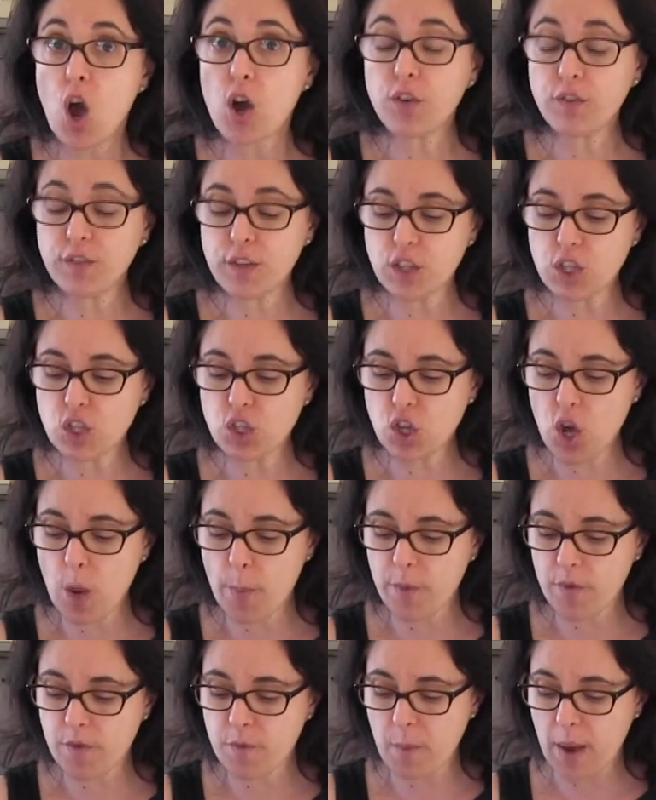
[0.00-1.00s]
over the
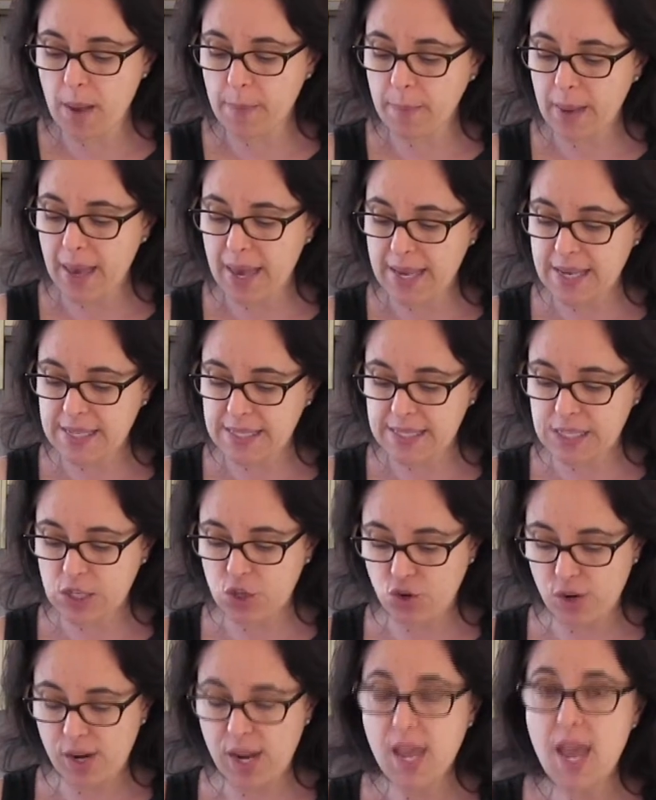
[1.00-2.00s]
top of my
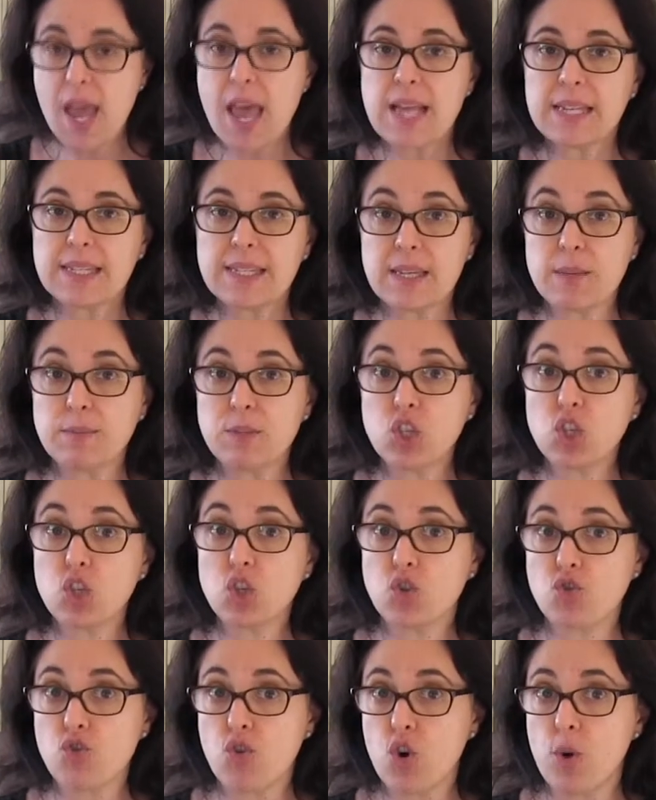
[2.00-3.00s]
pastry some
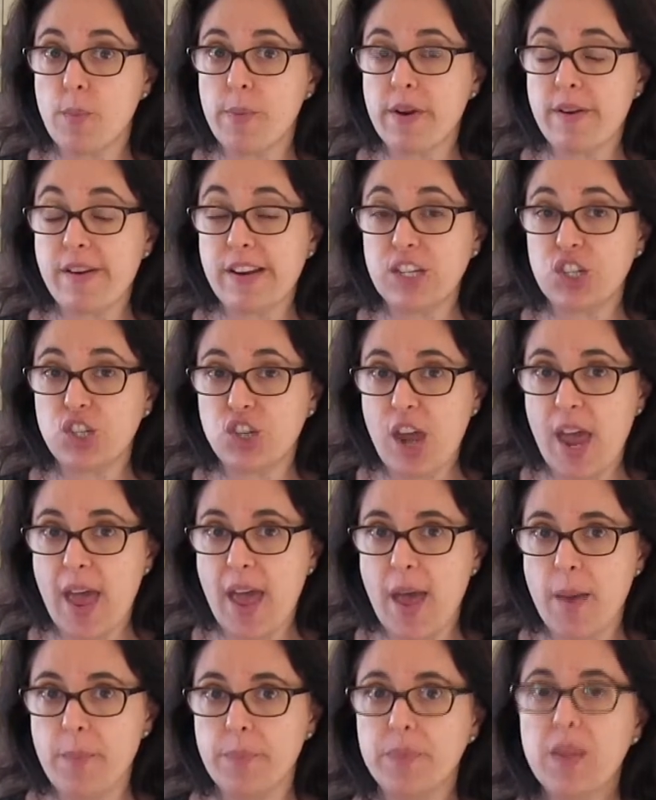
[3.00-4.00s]
strawberry
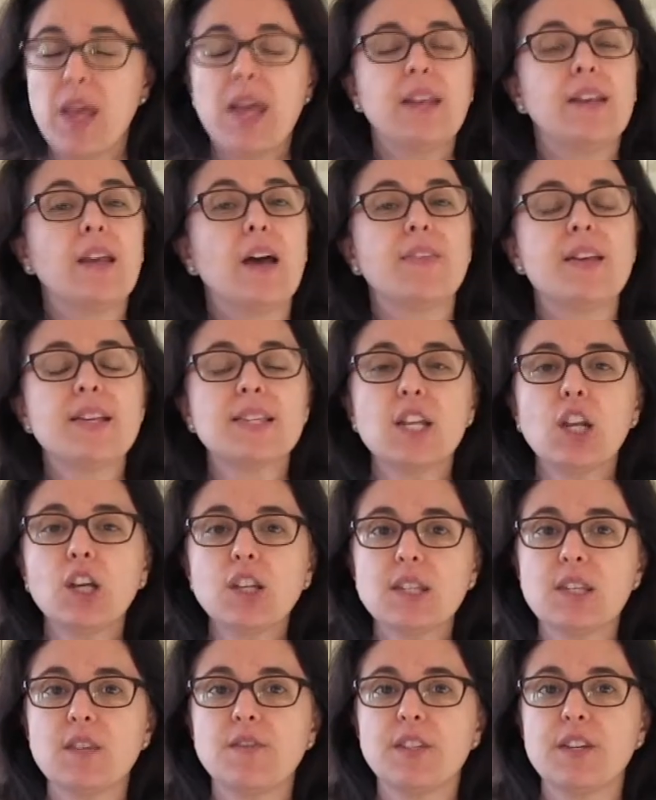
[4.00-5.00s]
jam. Now there's
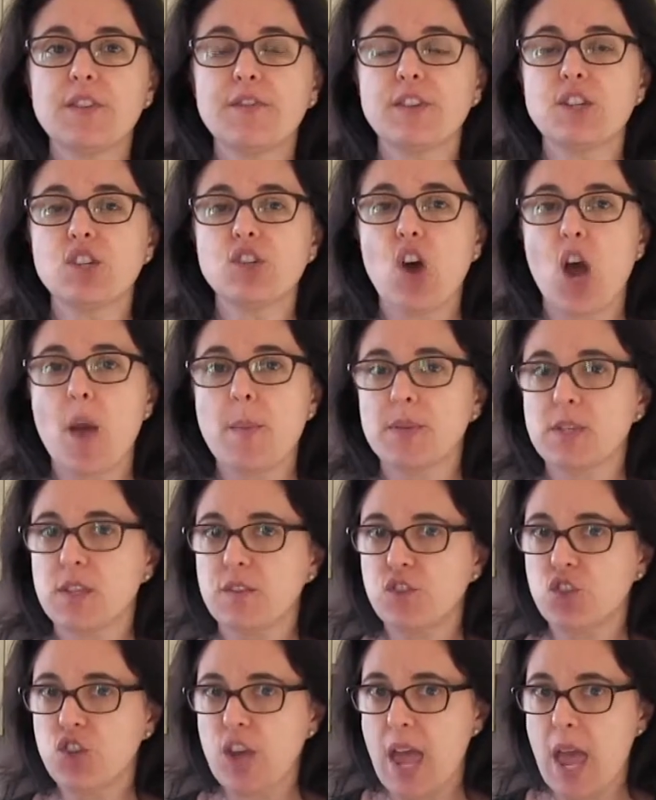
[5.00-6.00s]
lots of different types
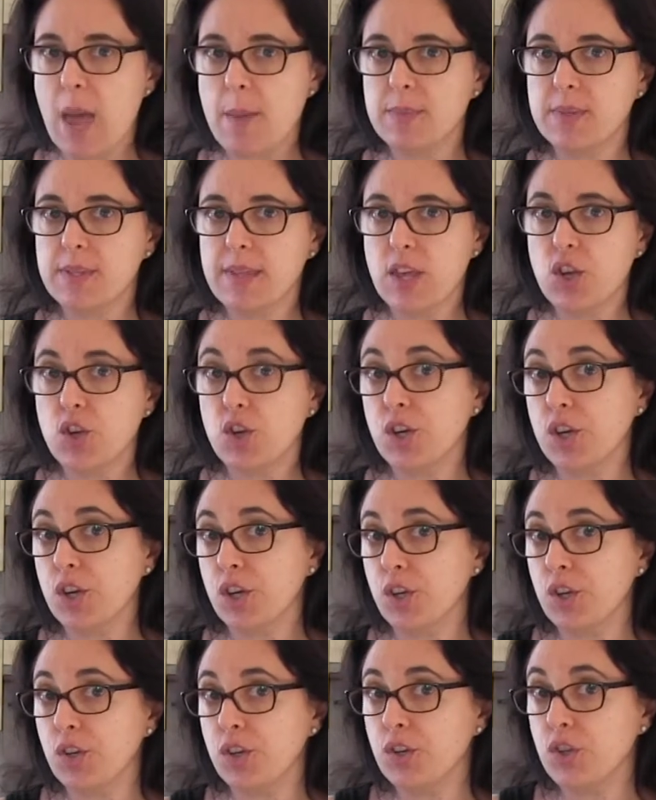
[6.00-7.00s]
of jams that you
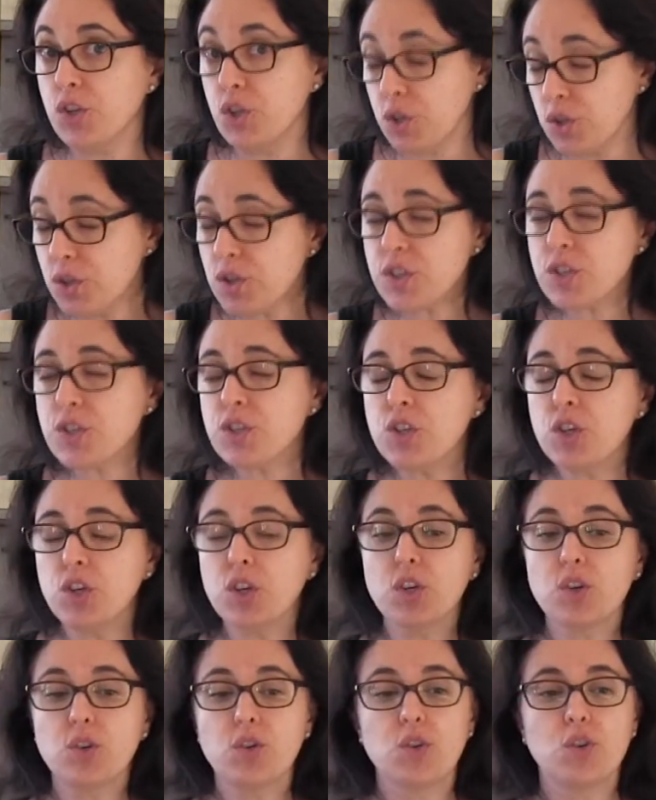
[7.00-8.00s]
can use.
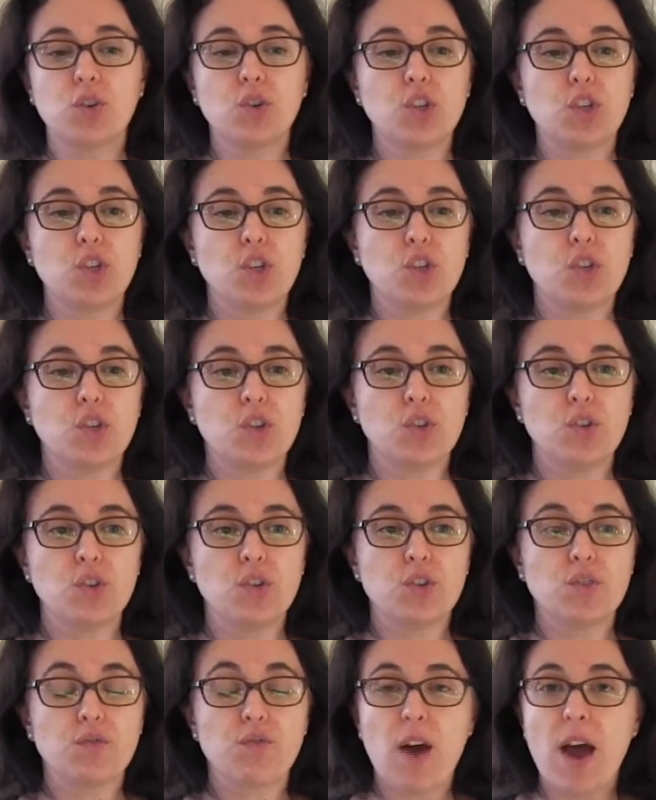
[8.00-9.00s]
You could
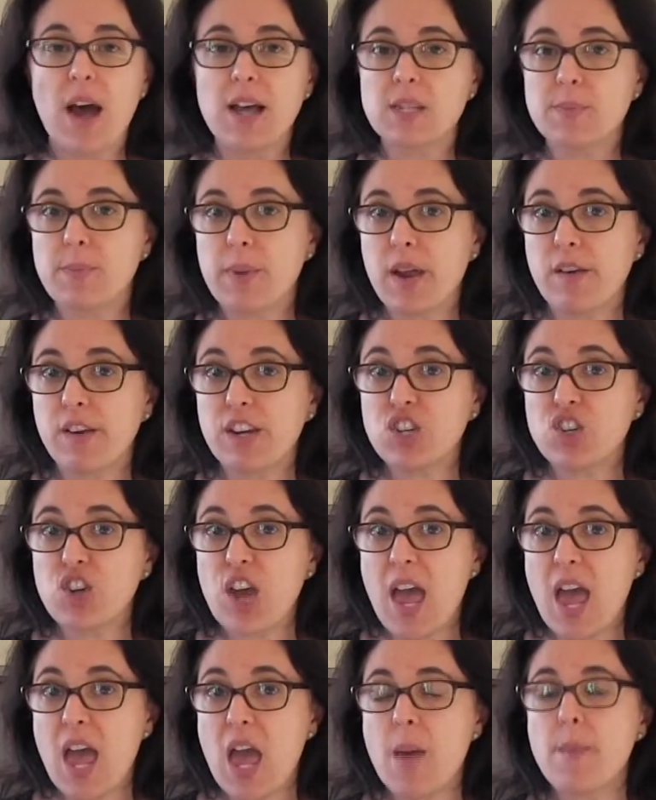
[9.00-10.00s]
use raspberry
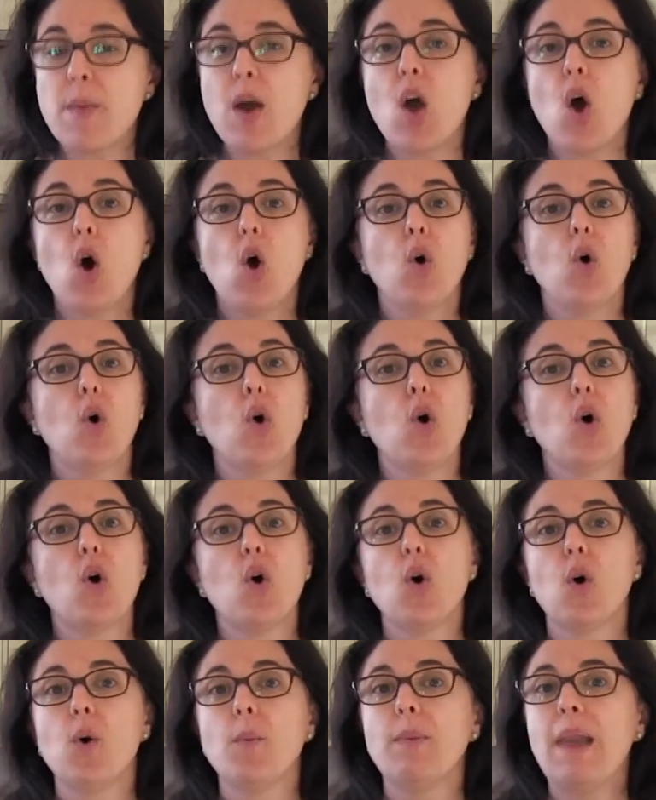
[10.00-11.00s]
jam
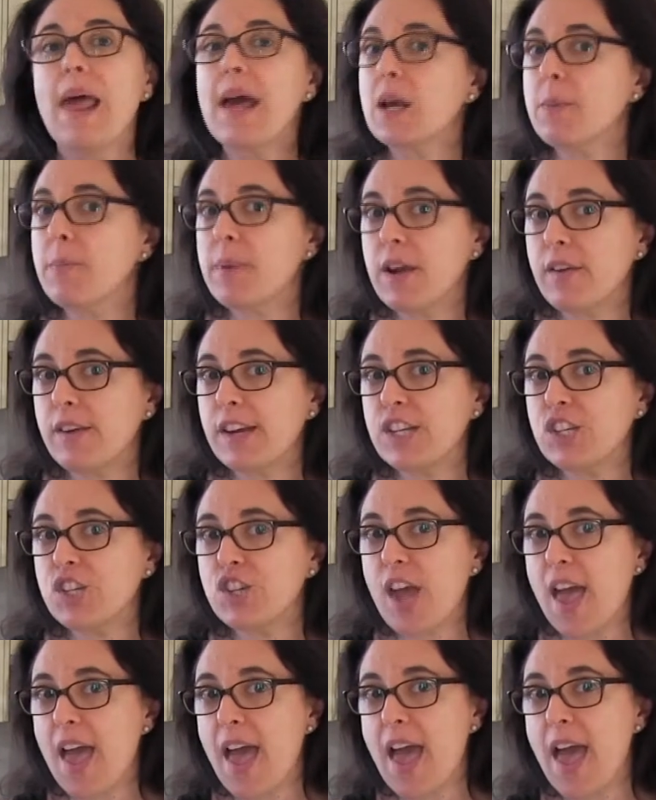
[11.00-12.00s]
or blackberry
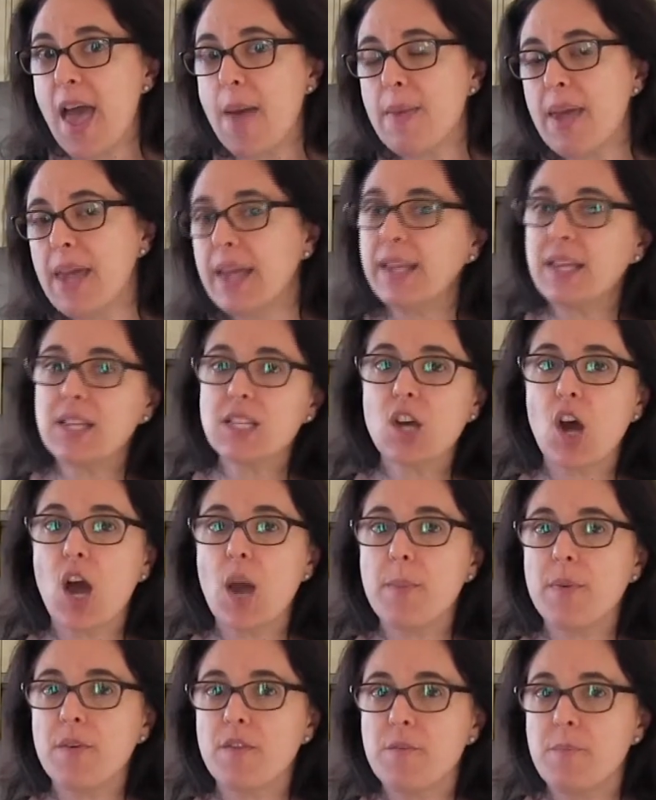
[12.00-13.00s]
jam, any
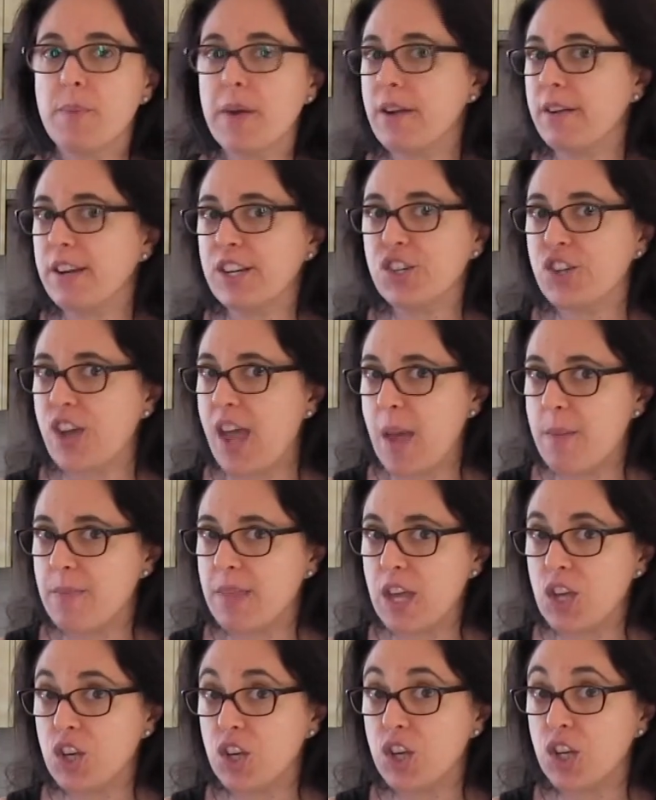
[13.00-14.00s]
type of berry jam
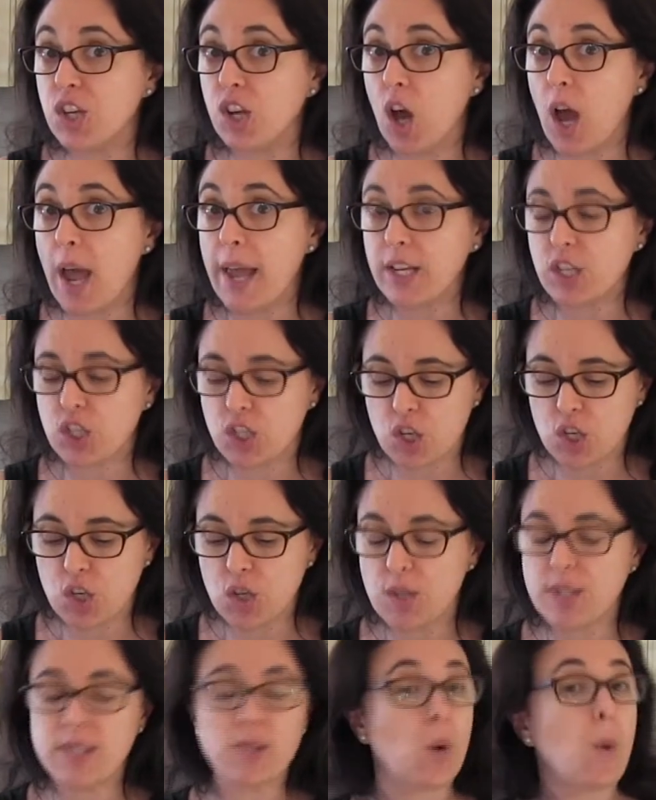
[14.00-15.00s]
that you like to
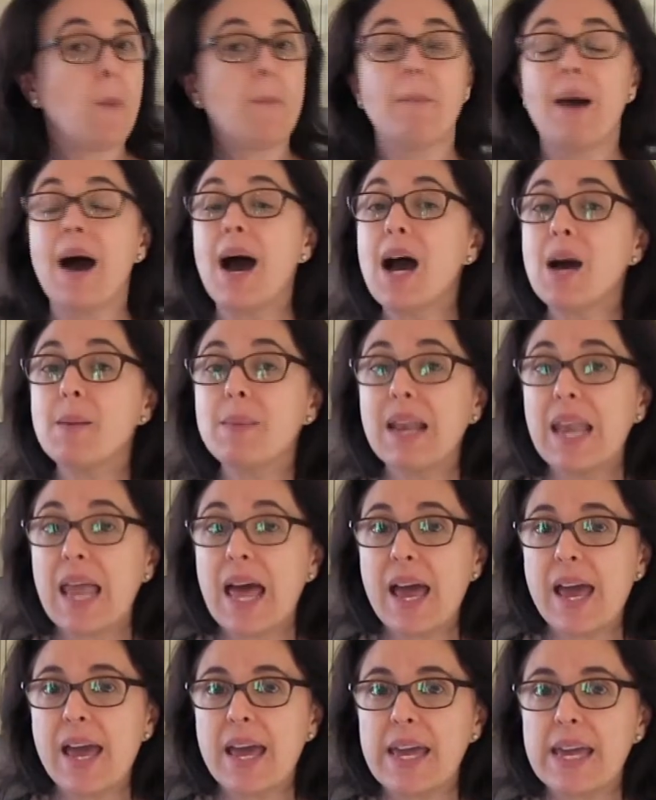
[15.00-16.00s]
use, or
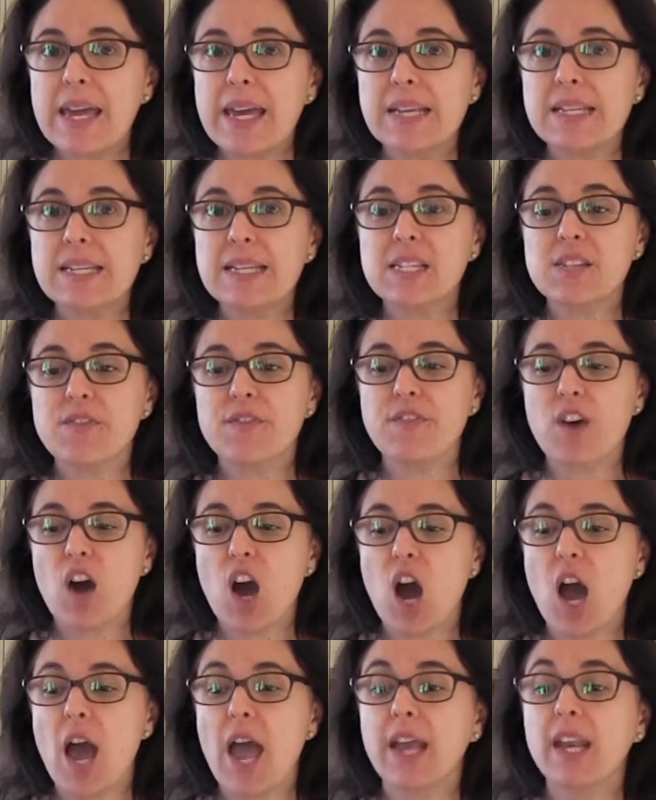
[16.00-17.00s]
marmalade is
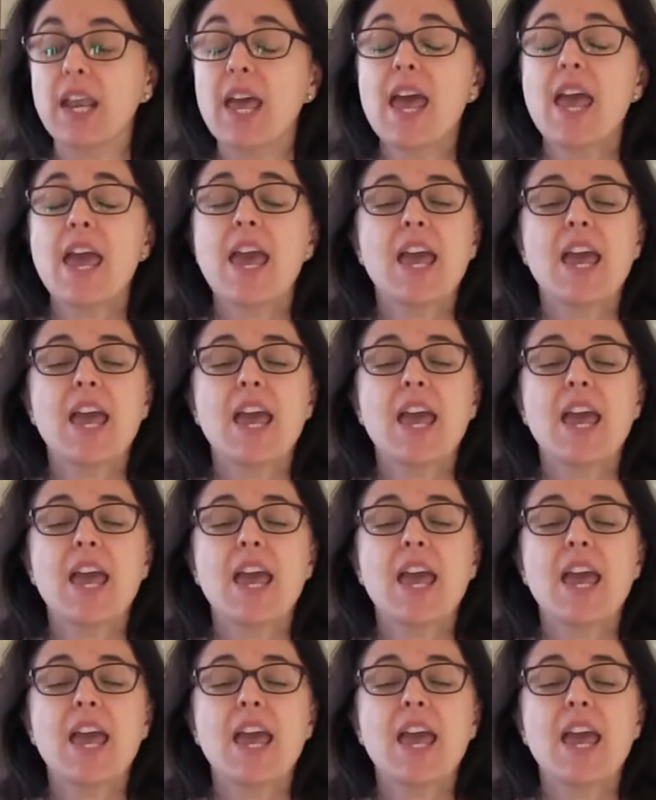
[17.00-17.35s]
fine.